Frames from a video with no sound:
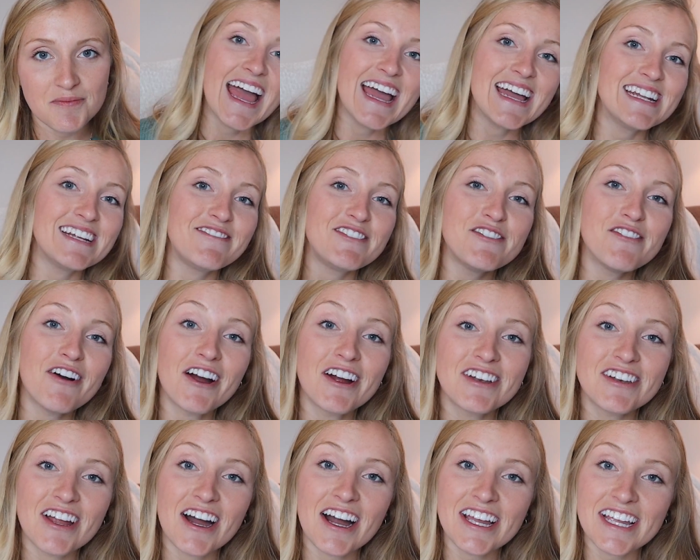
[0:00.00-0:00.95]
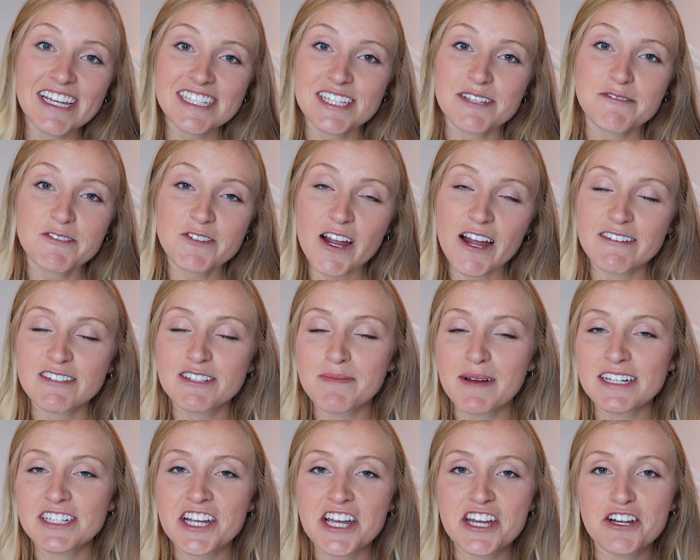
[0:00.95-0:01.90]
And if you are not yet subscribed to
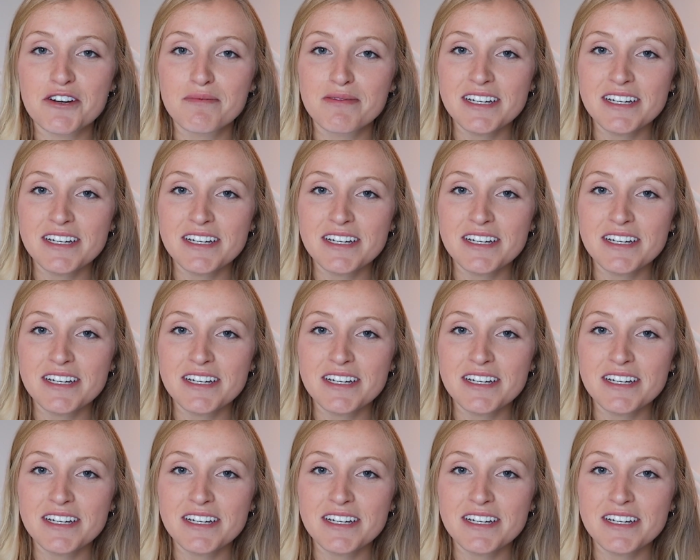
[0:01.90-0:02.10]
my channel,